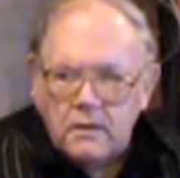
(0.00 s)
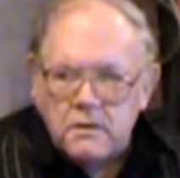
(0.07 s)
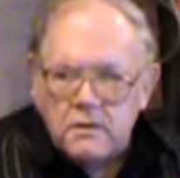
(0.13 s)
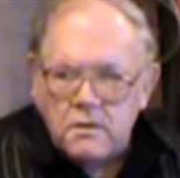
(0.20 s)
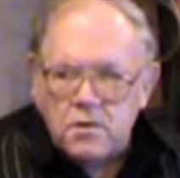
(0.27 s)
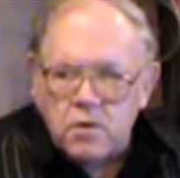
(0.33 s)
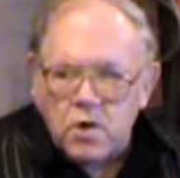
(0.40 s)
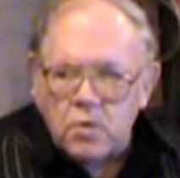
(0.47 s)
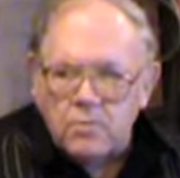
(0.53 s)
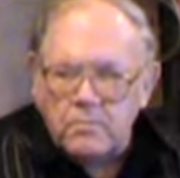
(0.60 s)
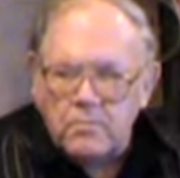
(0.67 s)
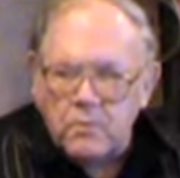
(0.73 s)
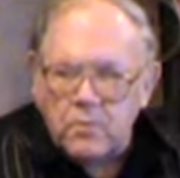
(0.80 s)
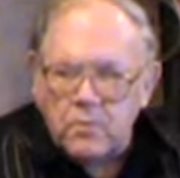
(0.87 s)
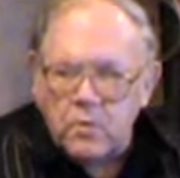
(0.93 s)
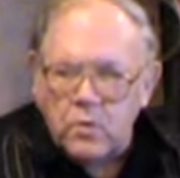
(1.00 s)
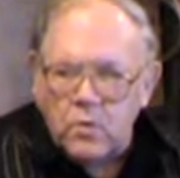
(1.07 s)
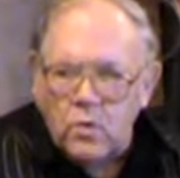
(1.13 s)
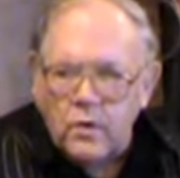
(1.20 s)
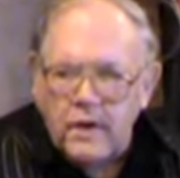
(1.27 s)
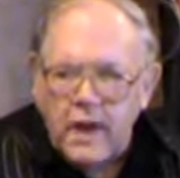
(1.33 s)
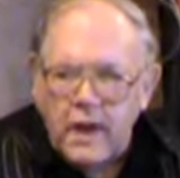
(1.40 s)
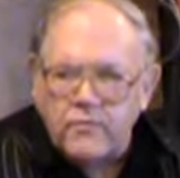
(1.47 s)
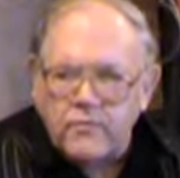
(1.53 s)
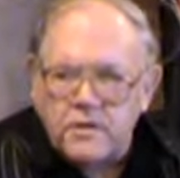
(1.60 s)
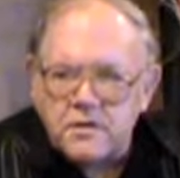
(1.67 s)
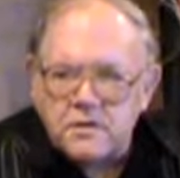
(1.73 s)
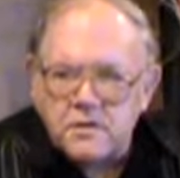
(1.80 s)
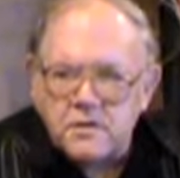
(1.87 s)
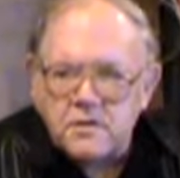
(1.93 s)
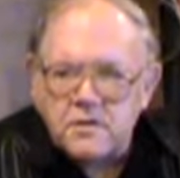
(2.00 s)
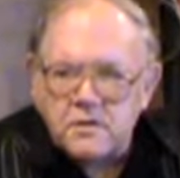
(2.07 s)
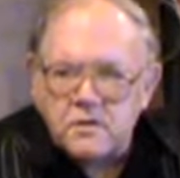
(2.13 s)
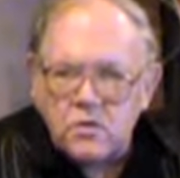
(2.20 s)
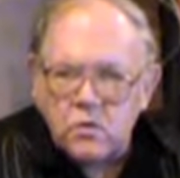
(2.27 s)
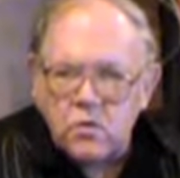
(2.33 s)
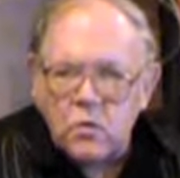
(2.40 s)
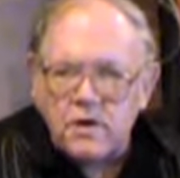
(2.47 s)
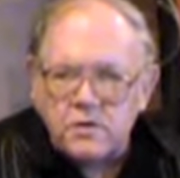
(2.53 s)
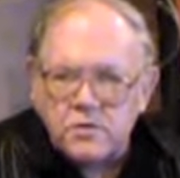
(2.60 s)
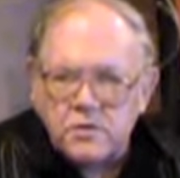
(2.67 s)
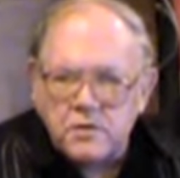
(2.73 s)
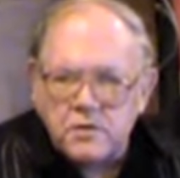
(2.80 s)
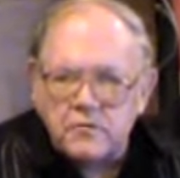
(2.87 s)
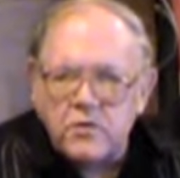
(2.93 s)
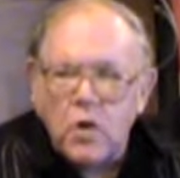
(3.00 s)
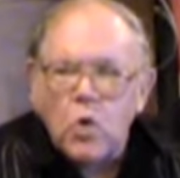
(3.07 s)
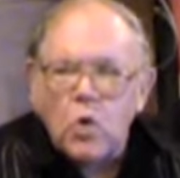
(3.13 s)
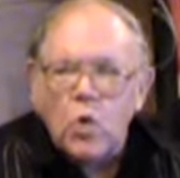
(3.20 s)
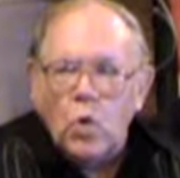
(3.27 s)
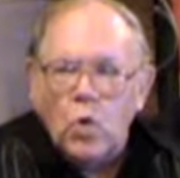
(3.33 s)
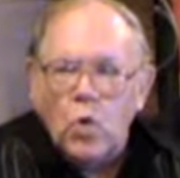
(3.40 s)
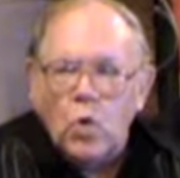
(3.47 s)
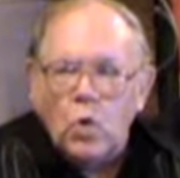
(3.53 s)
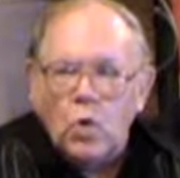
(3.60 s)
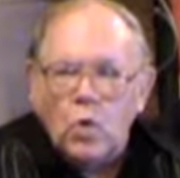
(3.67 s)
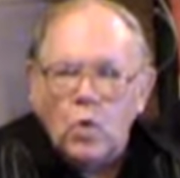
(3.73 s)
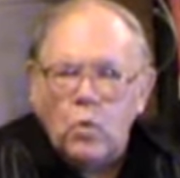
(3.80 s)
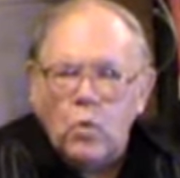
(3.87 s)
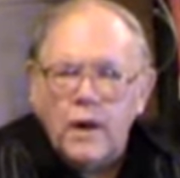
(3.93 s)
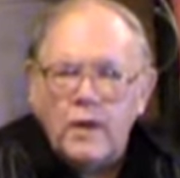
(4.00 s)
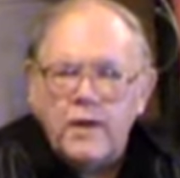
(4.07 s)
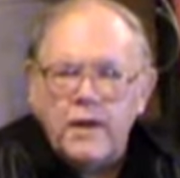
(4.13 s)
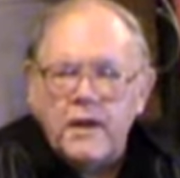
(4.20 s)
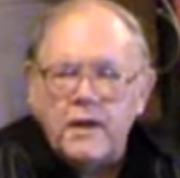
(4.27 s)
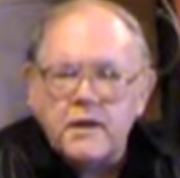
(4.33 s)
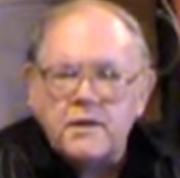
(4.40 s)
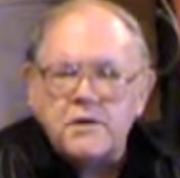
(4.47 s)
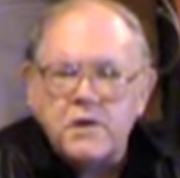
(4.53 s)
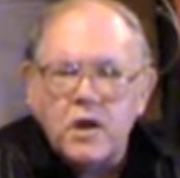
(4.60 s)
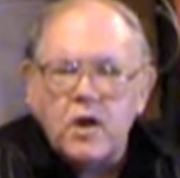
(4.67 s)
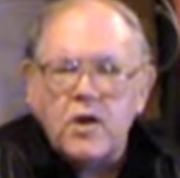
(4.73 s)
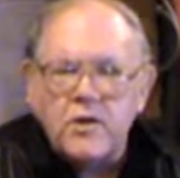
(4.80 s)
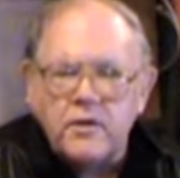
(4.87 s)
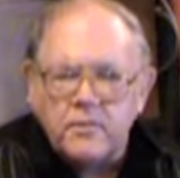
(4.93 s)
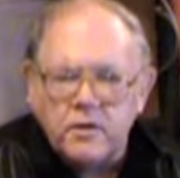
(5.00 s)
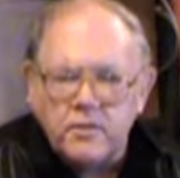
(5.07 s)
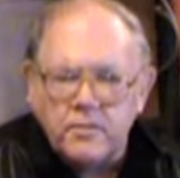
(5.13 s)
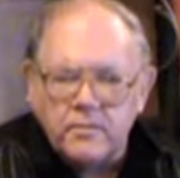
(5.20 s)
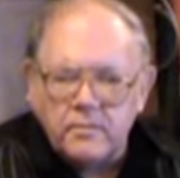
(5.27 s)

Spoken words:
So we have this question of where in the heck is the argument?